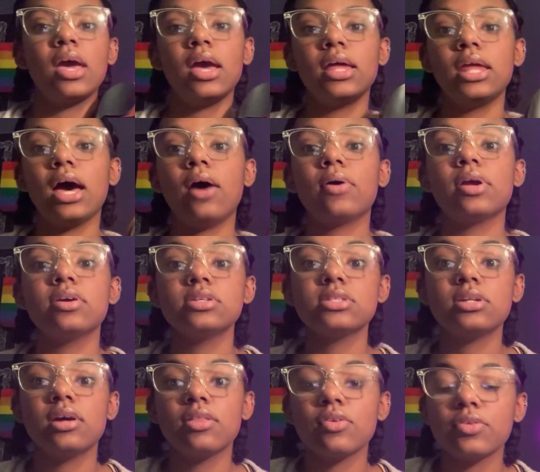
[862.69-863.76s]
Now here's
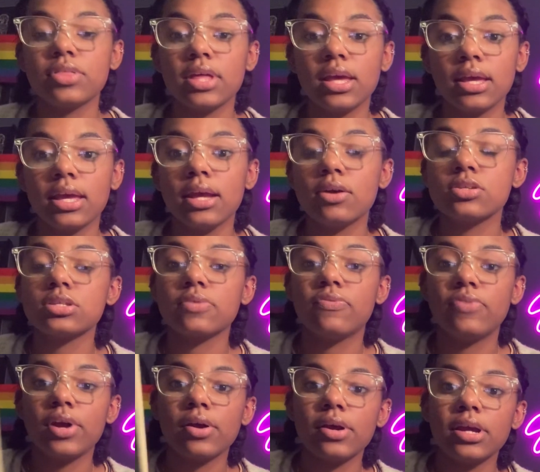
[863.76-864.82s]
another thing. Here
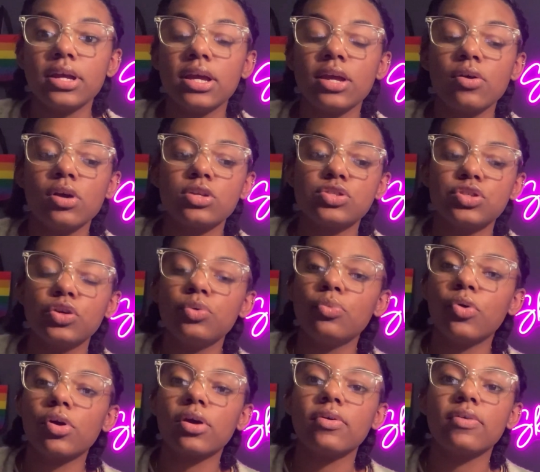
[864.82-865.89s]
are two
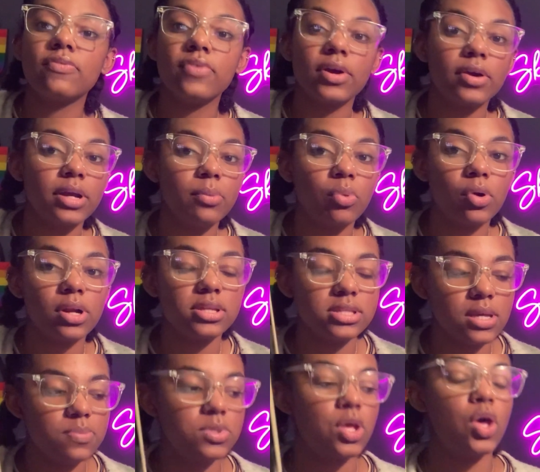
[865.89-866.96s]
more very important
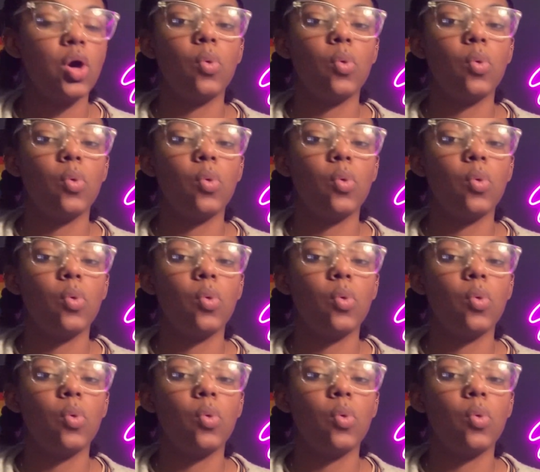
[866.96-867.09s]
tips